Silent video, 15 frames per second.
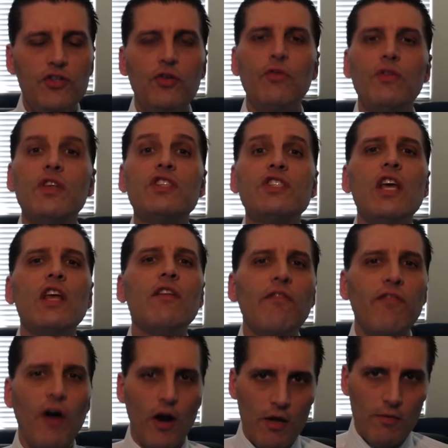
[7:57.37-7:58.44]
to this
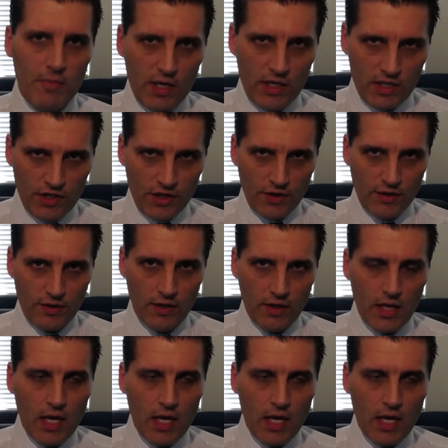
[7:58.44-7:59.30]
environment here,